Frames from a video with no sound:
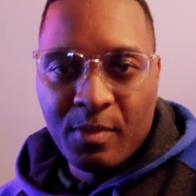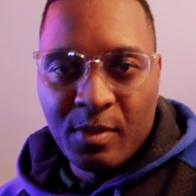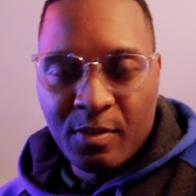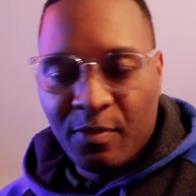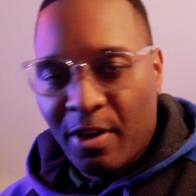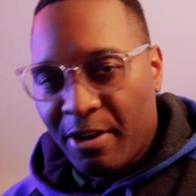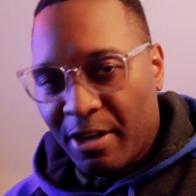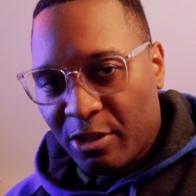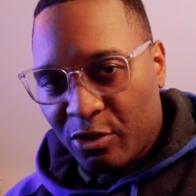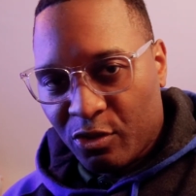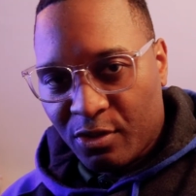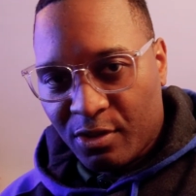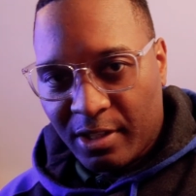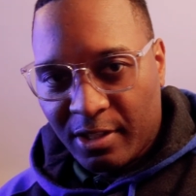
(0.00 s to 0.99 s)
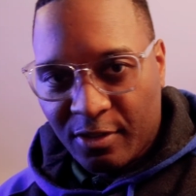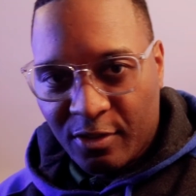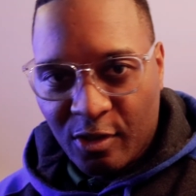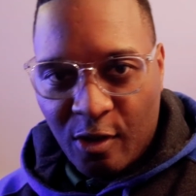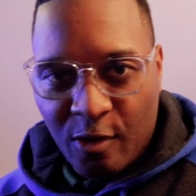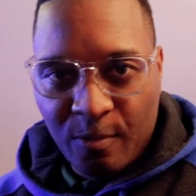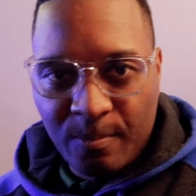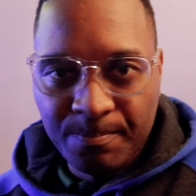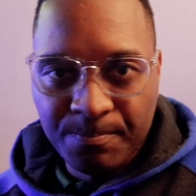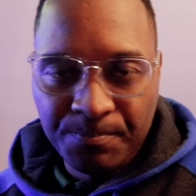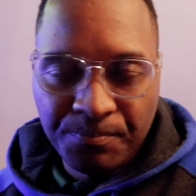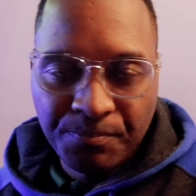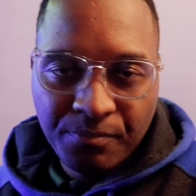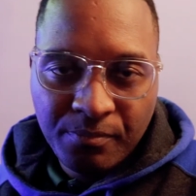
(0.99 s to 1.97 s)
It's very interesting. So
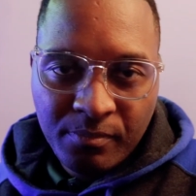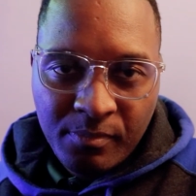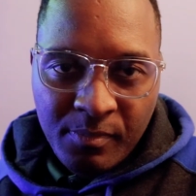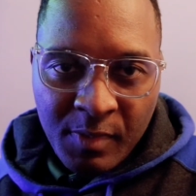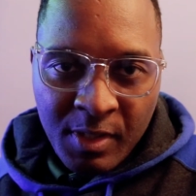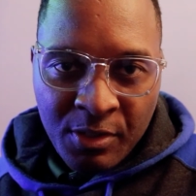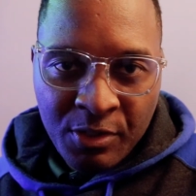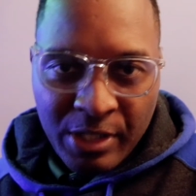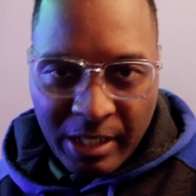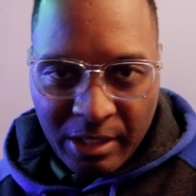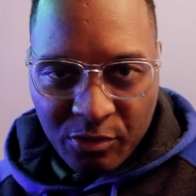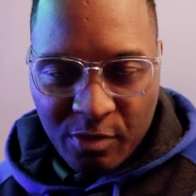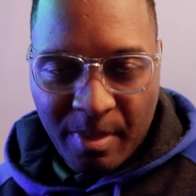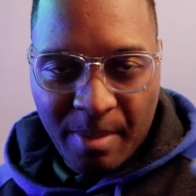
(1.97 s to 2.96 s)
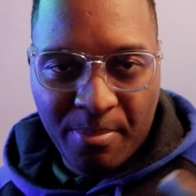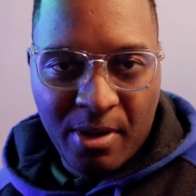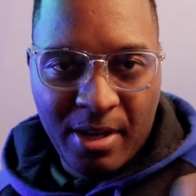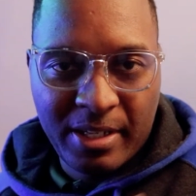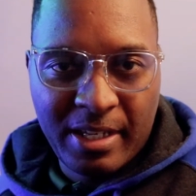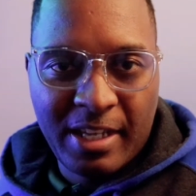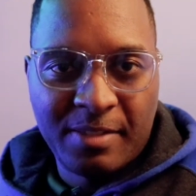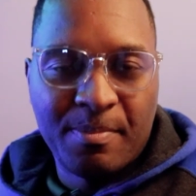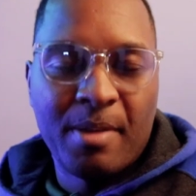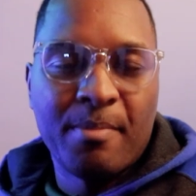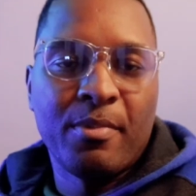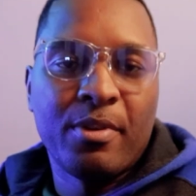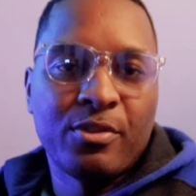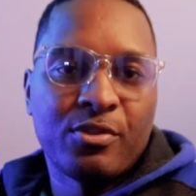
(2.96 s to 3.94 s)
shout out to my podcast
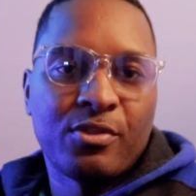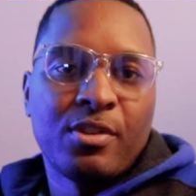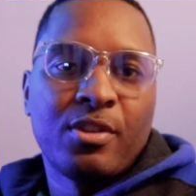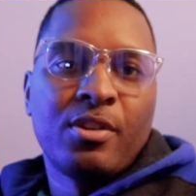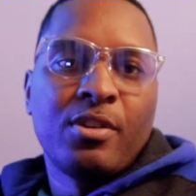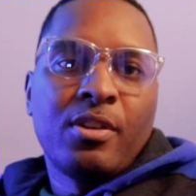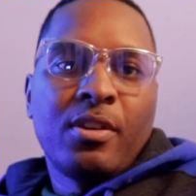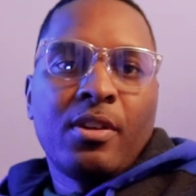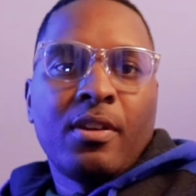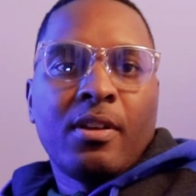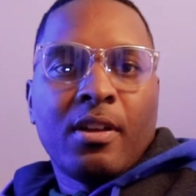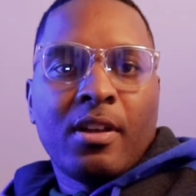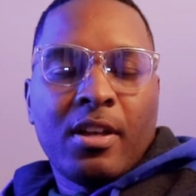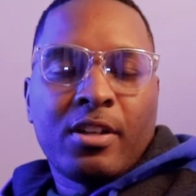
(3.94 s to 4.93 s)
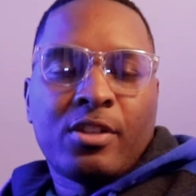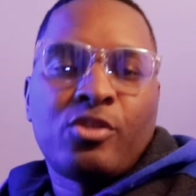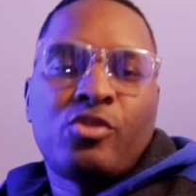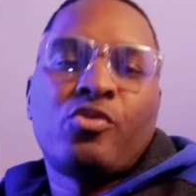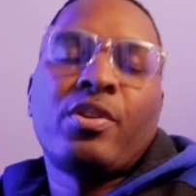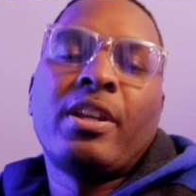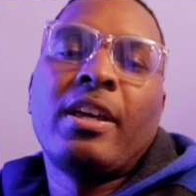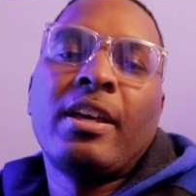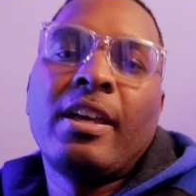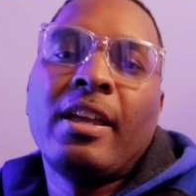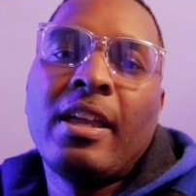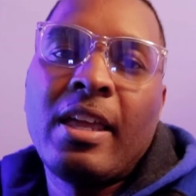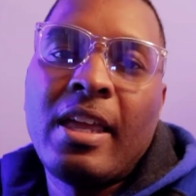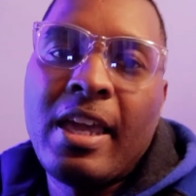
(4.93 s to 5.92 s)
members,
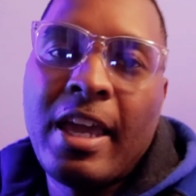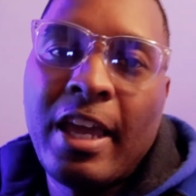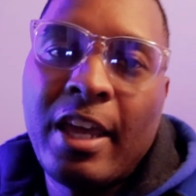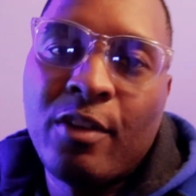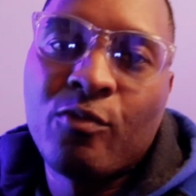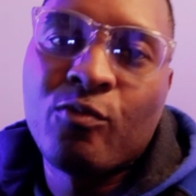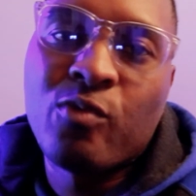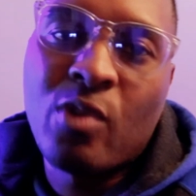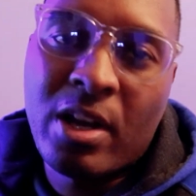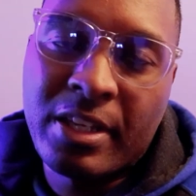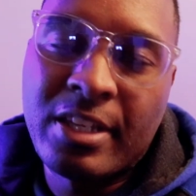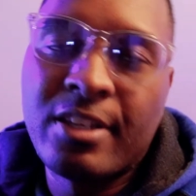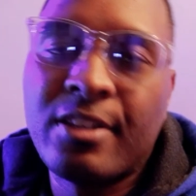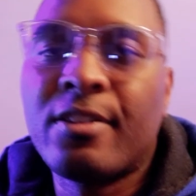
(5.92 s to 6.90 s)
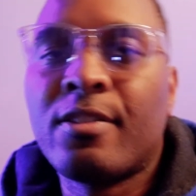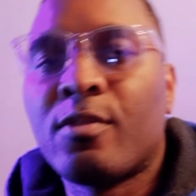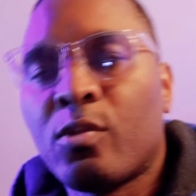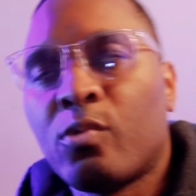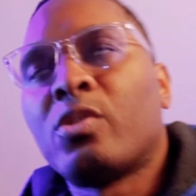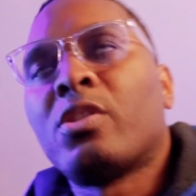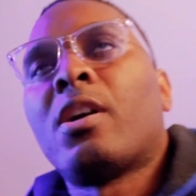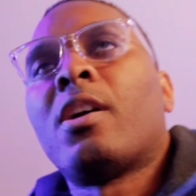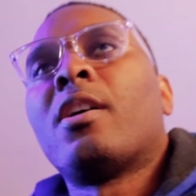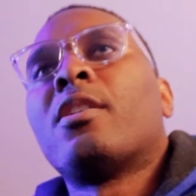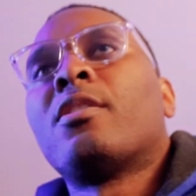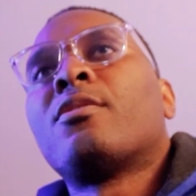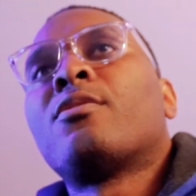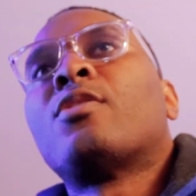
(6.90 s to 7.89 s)
Katrina and Rocky
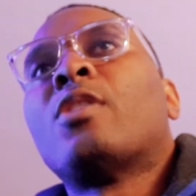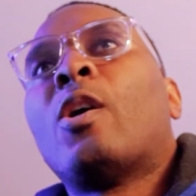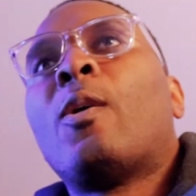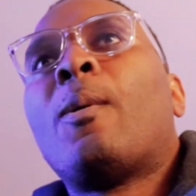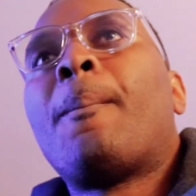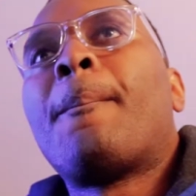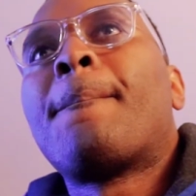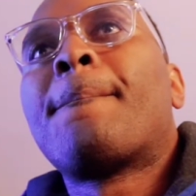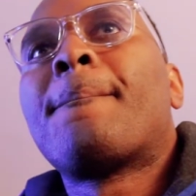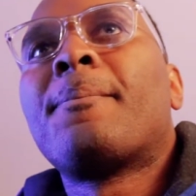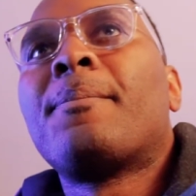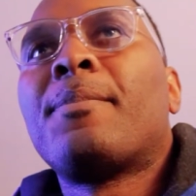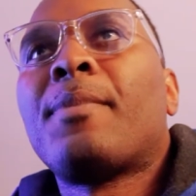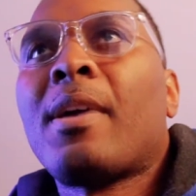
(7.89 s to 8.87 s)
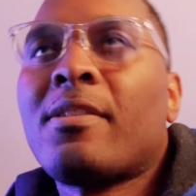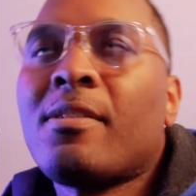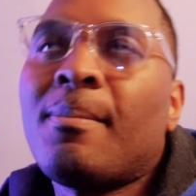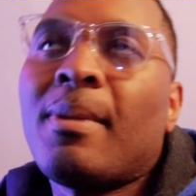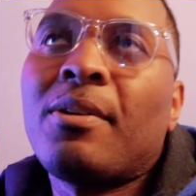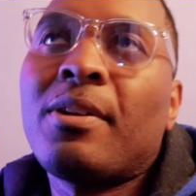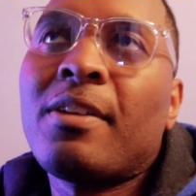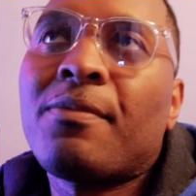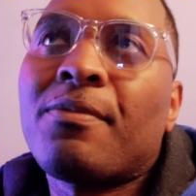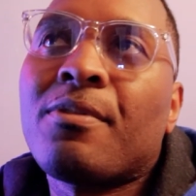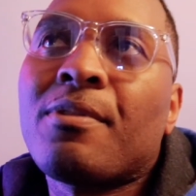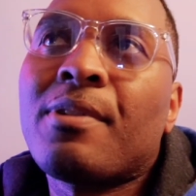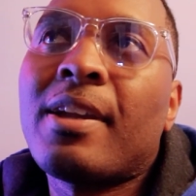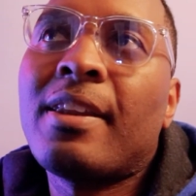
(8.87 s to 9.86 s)
Coutard. So that's about it
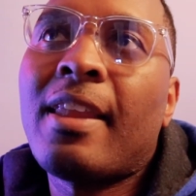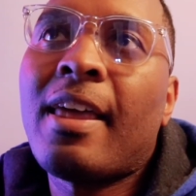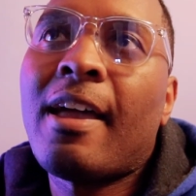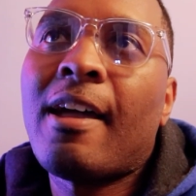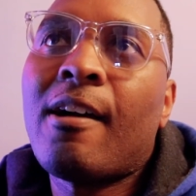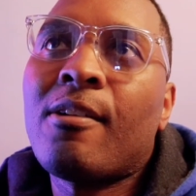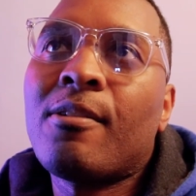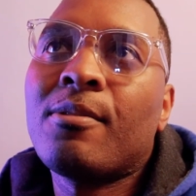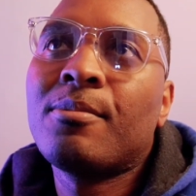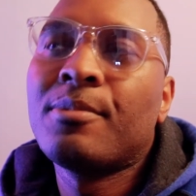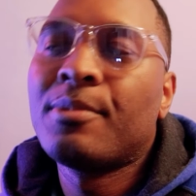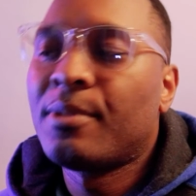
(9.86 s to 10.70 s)
for right now.